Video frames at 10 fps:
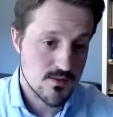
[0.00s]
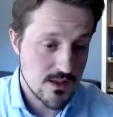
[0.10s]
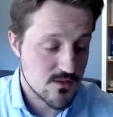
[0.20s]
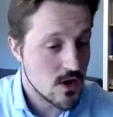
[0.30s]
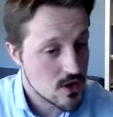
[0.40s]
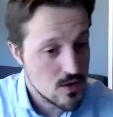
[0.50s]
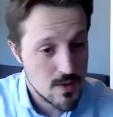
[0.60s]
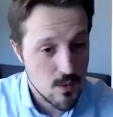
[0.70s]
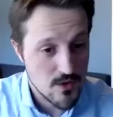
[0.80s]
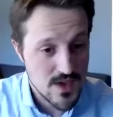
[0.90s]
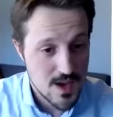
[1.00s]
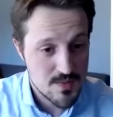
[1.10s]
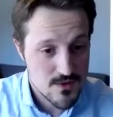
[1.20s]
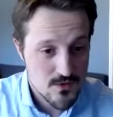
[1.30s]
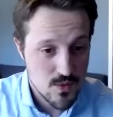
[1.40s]
That's arguably what
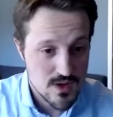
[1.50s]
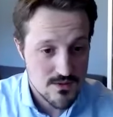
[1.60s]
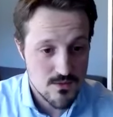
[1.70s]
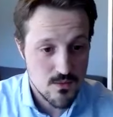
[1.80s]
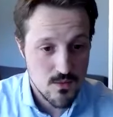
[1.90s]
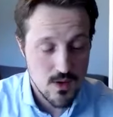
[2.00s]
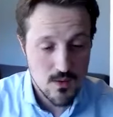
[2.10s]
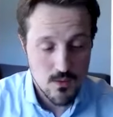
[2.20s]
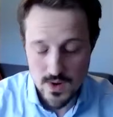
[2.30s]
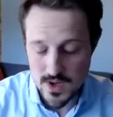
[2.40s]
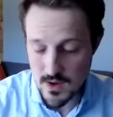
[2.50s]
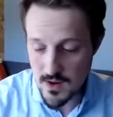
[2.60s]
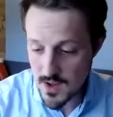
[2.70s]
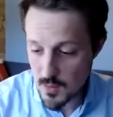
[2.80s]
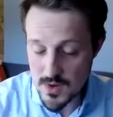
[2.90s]
happened with
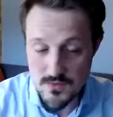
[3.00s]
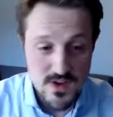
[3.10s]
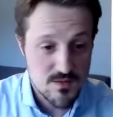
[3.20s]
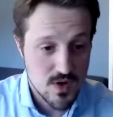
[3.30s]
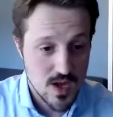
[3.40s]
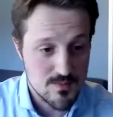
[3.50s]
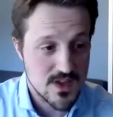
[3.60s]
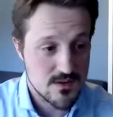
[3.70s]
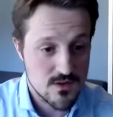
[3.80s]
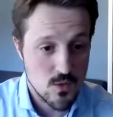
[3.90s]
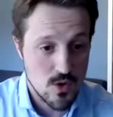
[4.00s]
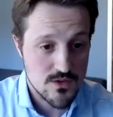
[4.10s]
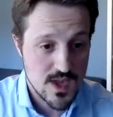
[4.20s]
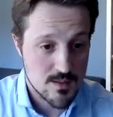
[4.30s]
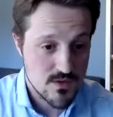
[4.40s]
when Facebook updated the
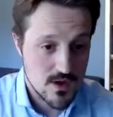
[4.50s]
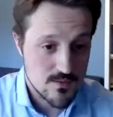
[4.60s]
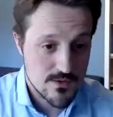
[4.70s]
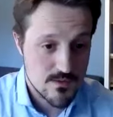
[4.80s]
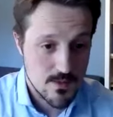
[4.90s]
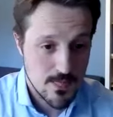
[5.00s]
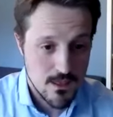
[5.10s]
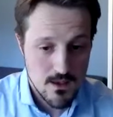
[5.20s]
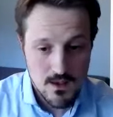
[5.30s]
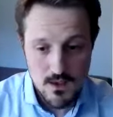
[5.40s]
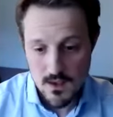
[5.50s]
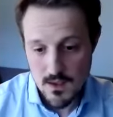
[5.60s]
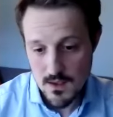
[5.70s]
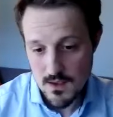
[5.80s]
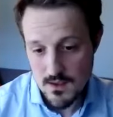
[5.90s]
WhatsApp terms.
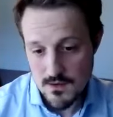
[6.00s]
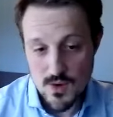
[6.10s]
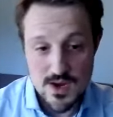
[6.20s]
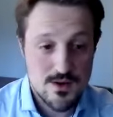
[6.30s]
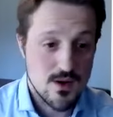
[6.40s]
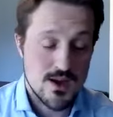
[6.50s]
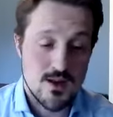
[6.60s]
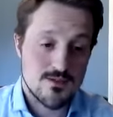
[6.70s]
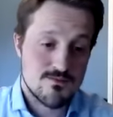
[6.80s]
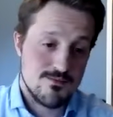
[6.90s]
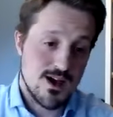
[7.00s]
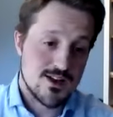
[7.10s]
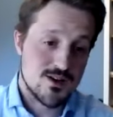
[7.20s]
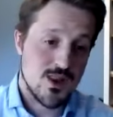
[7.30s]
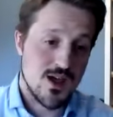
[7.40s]
So I don't know, and
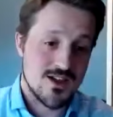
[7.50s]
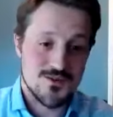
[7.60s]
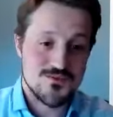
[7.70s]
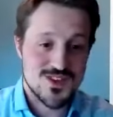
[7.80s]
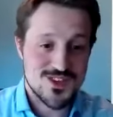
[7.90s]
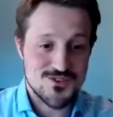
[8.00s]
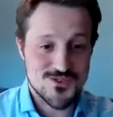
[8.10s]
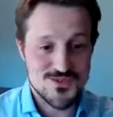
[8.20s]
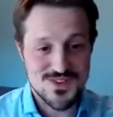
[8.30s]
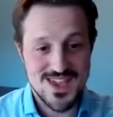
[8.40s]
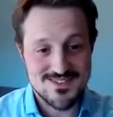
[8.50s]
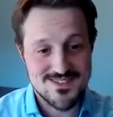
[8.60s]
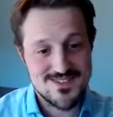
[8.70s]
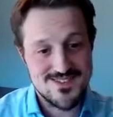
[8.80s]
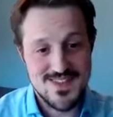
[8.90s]
I don't think you sort of
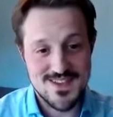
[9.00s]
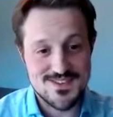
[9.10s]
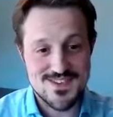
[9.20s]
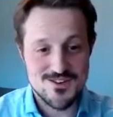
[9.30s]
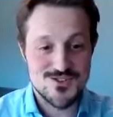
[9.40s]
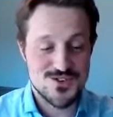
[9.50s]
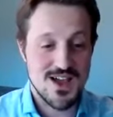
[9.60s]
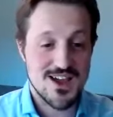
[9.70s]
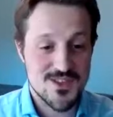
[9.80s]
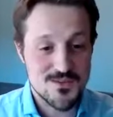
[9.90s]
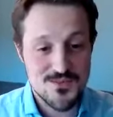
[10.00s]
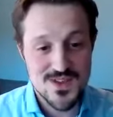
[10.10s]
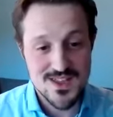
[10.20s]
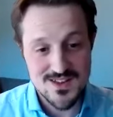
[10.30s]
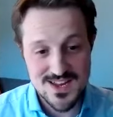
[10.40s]
get necessary. I don't
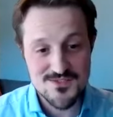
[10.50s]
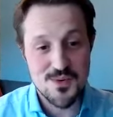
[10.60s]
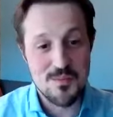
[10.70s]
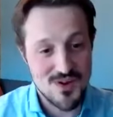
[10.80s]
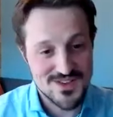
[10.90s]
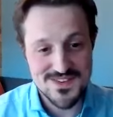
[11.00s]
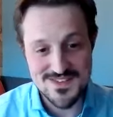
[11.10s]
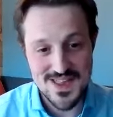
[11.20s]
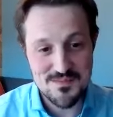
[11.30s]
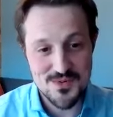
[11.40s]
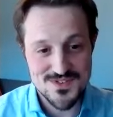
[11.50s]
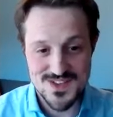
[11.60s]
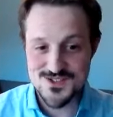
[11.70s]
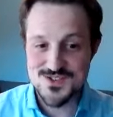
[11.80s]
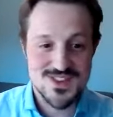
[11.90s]
think, at least from a policy standpoint,
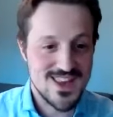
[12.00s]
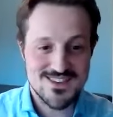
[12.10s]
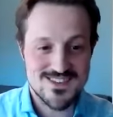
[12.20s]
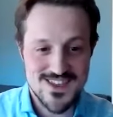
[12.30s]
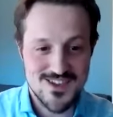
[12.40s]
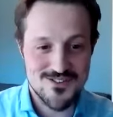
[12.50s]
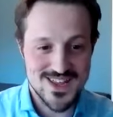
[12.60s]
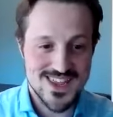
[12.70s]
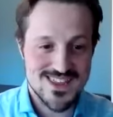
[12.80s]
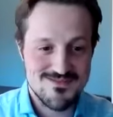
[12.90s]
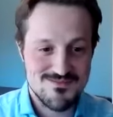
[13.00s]
that you should necessarily